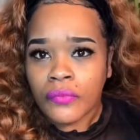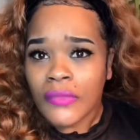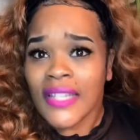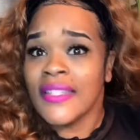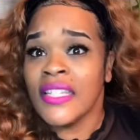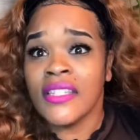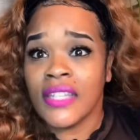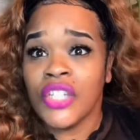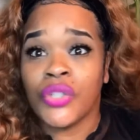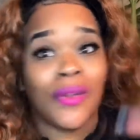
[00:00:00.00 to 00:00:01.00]

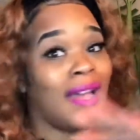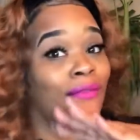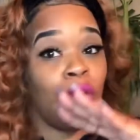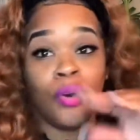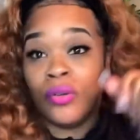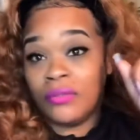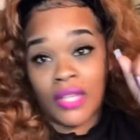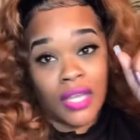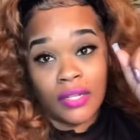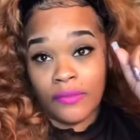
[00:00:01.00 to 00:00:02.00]
Sensational have a whole
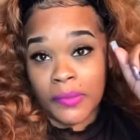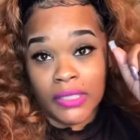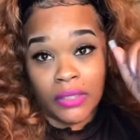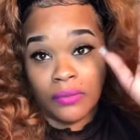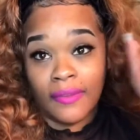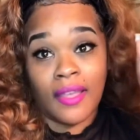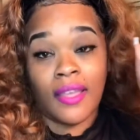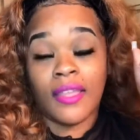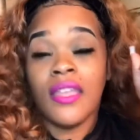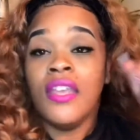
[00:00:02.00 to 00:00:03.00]
line of them, honey, online.
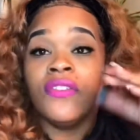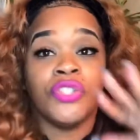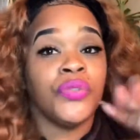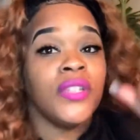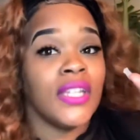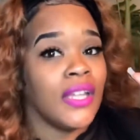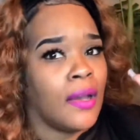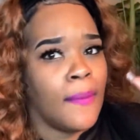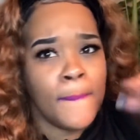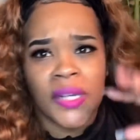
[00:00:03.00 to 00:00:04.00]
That you can get a
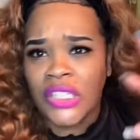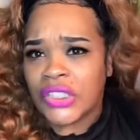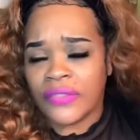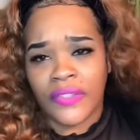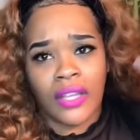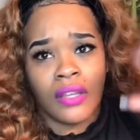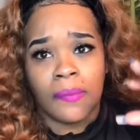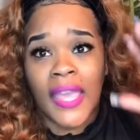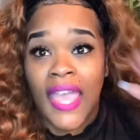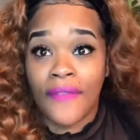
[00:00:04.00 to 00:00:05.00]
bunch of
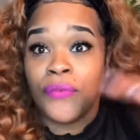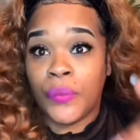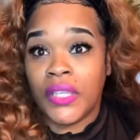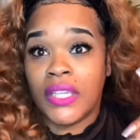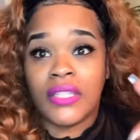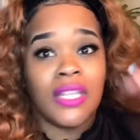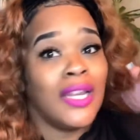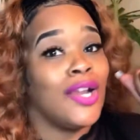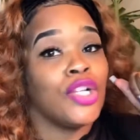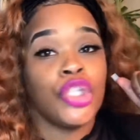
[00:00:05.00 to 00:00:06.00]
half a wigs, and they
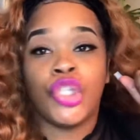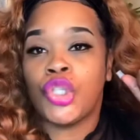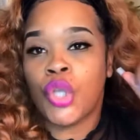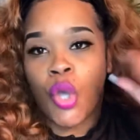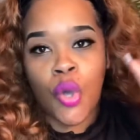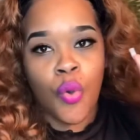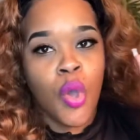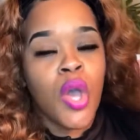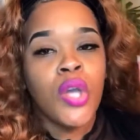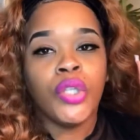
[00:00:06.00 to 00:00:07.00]
are so
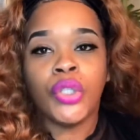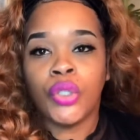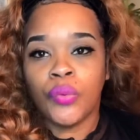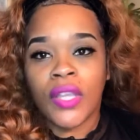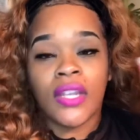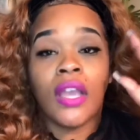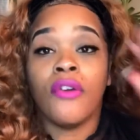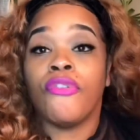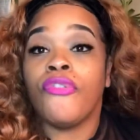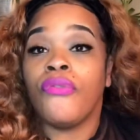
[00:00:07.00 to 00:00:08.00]
cute and they're
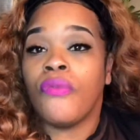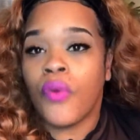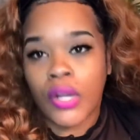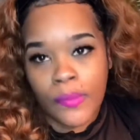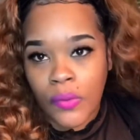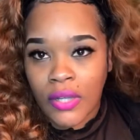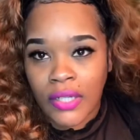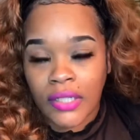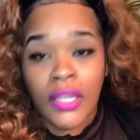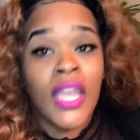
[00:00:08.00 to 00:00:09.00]
affordable,
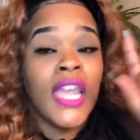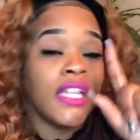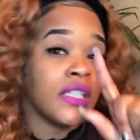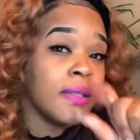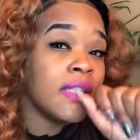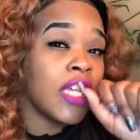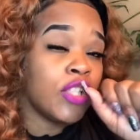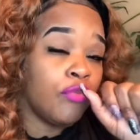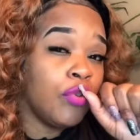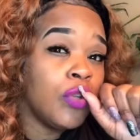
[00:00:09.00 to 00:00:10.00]
honey. And sometimes
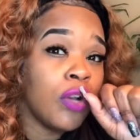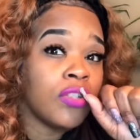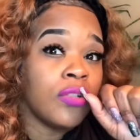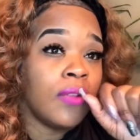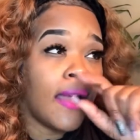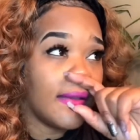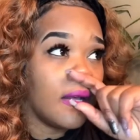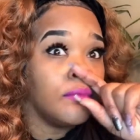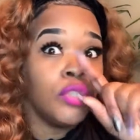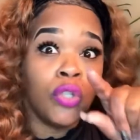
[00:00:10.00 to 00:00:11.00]
if you go to like
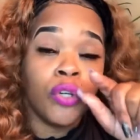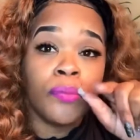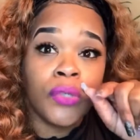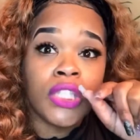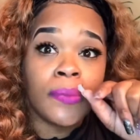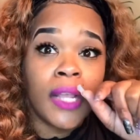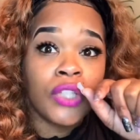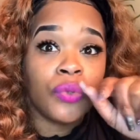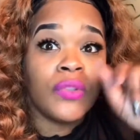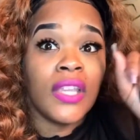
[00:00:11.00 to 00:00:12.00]
your local beauty supply
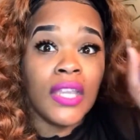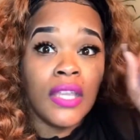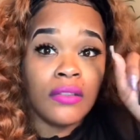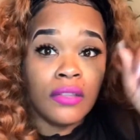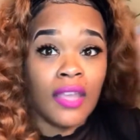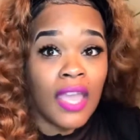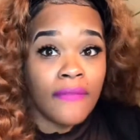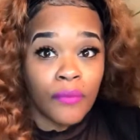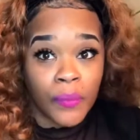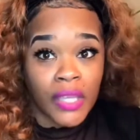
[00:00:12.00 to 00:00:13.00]
store, the half
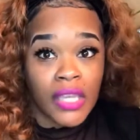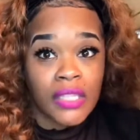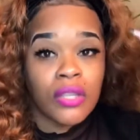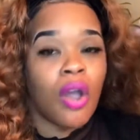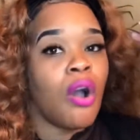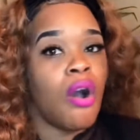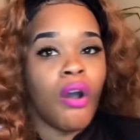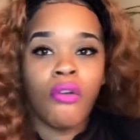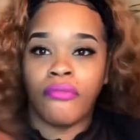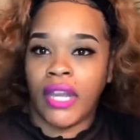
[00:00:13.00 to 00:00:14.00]
a wigs are
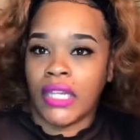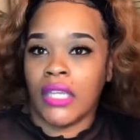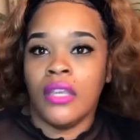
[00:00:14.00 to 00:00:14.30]
already